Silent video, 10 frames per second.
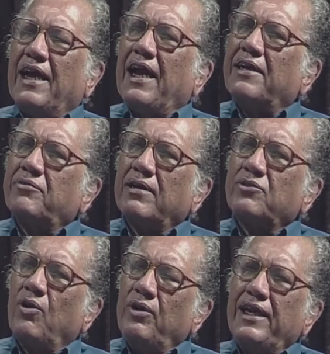It was
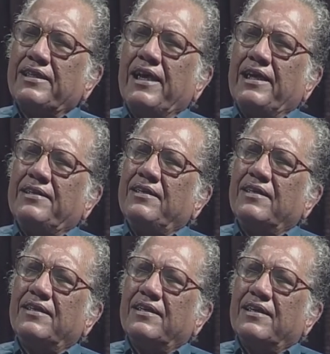only then
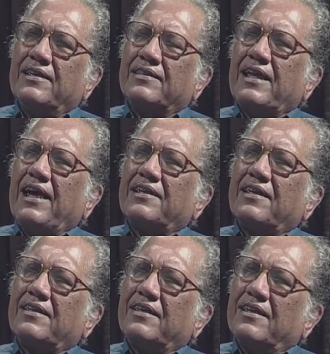that
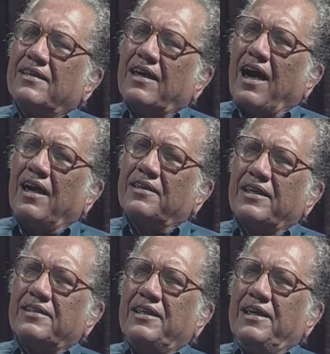
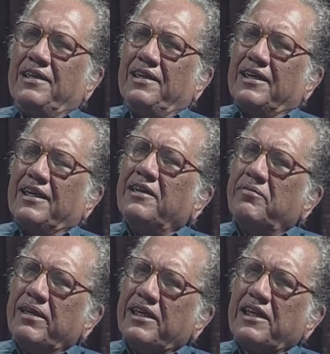under the
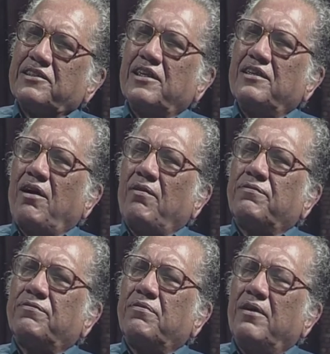invitation
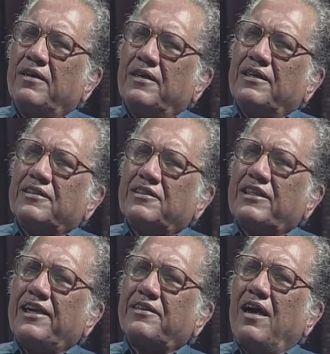of
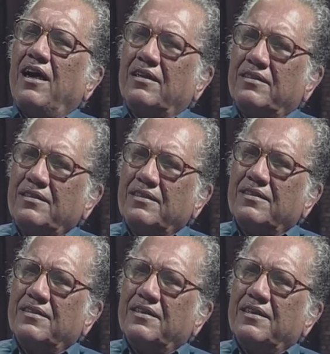Sher Khan,
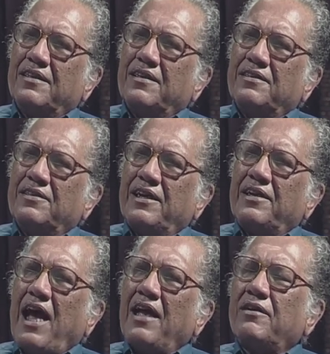the
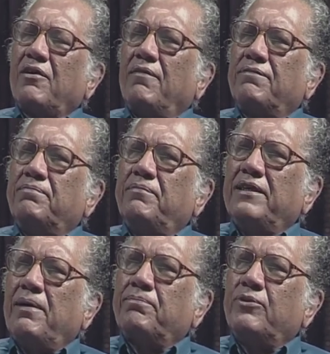Nayak of
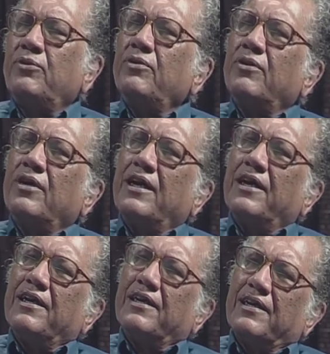Bijapur,
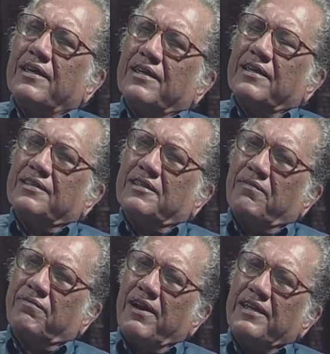the
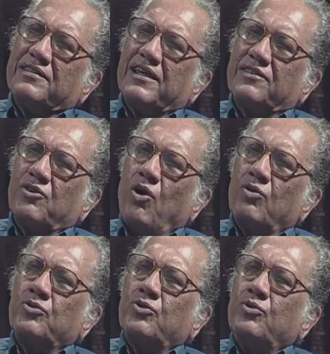French had
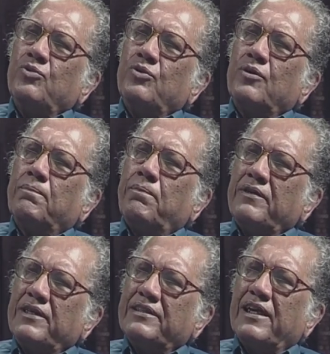gone to
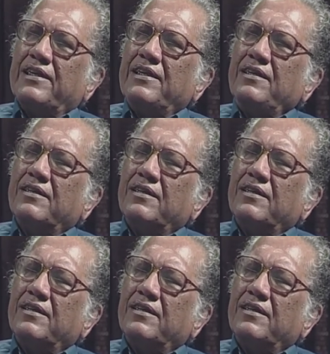Pondicherry,